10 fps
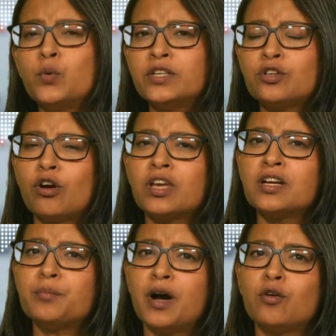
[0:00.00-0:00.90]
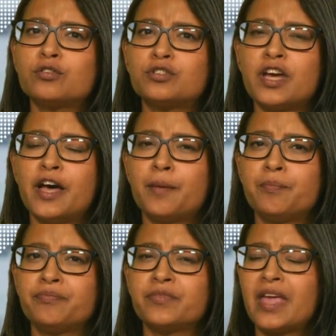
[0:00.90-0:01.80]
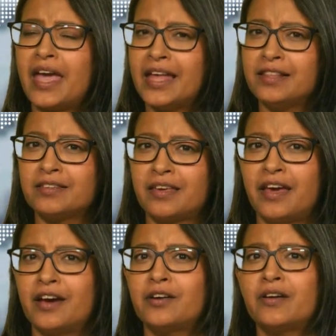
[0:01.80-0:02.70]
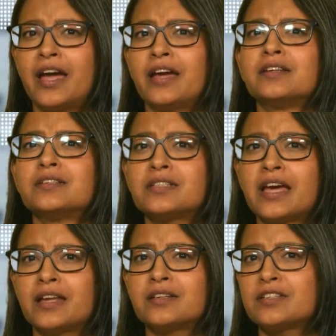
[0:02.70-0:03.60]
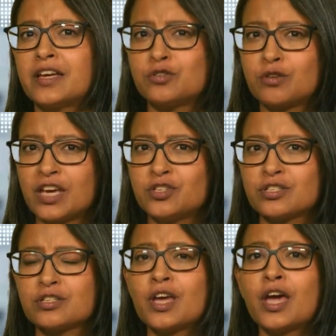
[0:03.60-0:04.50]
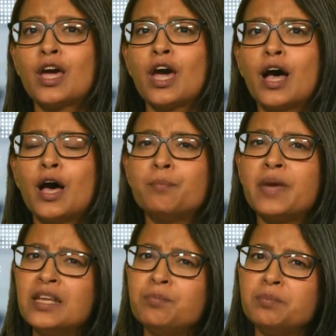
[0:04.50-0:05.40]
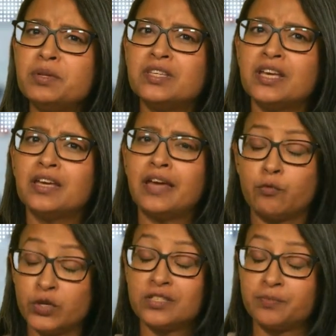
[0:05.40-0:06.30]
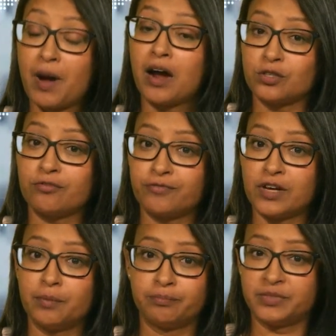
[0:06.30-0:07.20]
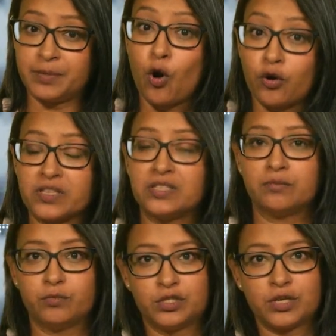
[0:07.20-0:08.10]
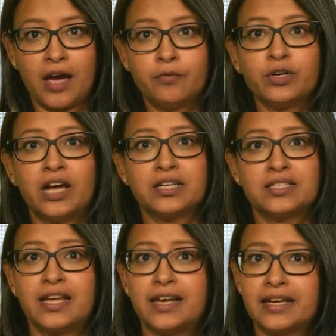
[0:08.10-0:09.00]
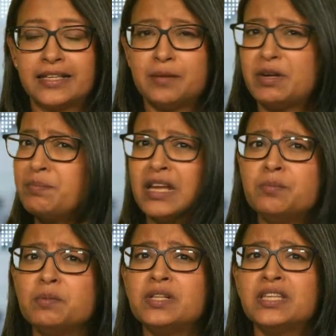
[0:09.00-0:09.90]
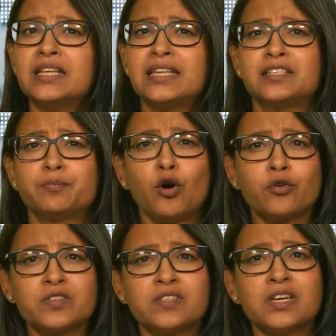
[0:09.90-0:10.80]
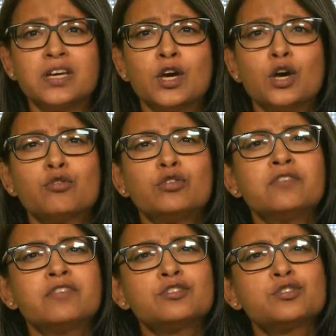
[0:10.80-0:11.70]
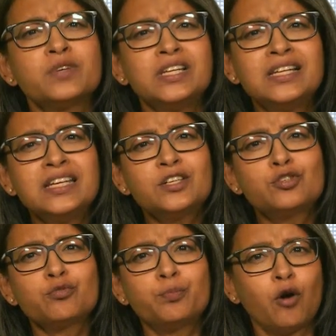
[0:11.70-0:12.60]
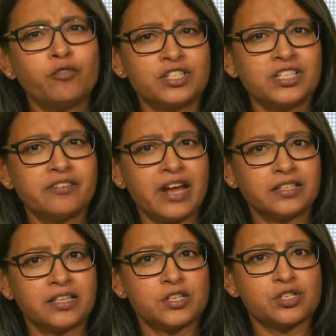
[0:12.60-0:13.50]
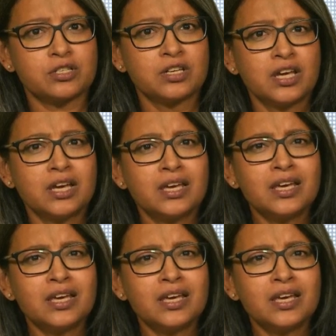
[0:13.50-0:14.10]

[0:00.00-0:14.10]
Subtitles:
You were talking about healthcare and education. Many people think, and which is part of democracy, which I would understand like that. But many people think that democracy could eventually lead to poverty eradication.